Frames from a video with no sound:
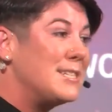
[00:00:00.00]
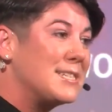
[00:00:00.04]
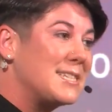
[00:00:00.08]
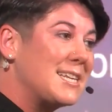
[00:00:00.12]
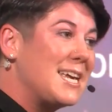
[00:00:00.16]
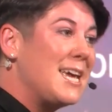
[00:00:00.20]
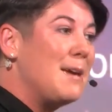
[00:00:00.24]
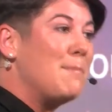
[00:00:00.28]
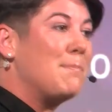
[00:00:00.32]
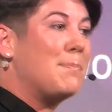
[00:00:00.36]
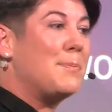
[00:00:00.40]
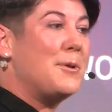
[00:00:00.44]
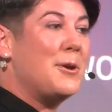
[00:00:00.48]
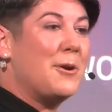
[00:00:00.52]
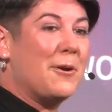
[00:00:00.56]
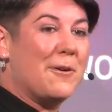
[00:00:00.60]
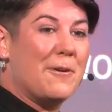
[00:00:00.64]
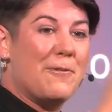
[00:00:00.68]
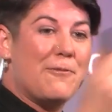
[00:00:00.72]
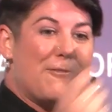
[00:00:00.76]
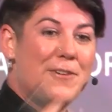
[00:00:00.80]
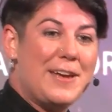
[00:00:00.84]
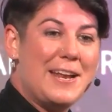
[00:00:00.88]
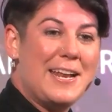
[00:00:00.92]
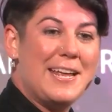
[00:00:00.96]
just keep, you know,
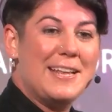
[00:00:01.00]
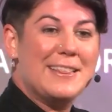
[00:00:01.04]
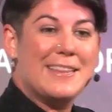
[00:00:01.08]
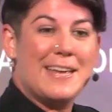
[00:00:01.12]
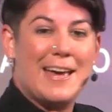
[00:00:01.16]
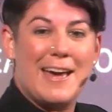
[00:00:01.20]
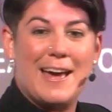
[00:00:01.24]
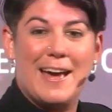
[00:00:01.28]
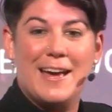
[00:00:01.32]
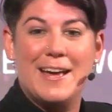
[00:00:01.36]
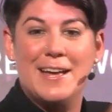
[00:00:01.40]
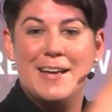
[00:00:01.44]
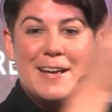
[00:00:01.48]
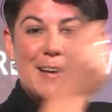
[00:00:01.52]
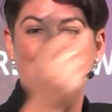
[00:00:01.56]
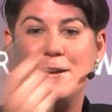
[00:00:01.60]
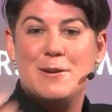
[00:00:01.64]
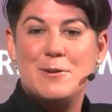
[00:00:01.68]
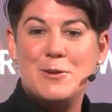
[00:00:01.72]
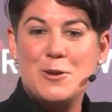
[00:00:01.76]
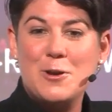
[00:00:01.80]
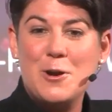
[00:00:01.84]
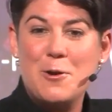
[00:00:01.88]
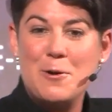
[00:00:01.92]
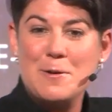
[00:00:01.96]
feeding their,
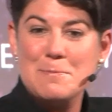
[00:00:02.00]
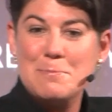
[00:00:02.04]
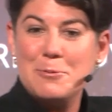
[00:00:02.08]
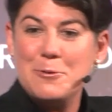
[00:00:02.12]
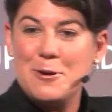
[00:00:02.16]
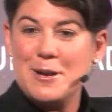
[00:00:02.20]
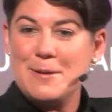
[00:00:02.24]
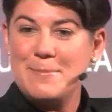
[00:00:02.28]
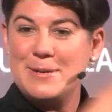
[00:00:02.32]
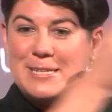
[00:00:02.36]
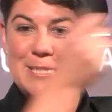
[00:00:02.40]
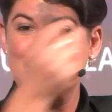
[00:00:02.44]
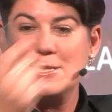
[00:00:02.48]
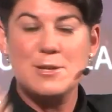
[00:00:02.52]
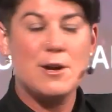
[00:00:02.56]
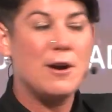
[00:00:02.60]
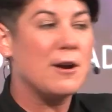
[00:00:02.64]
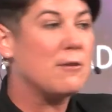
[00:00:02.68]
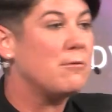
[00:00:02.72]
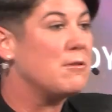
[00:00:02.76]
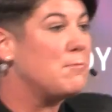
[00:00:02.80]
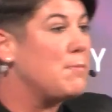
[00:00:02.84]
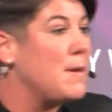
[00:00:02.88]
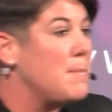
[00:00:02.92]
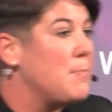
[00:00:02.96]
you know, employment
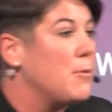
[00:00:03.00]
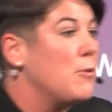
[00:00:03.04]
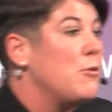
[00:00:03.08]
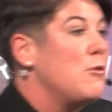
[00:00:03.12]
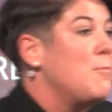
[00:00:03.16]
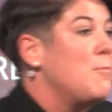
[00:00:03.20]
stock with people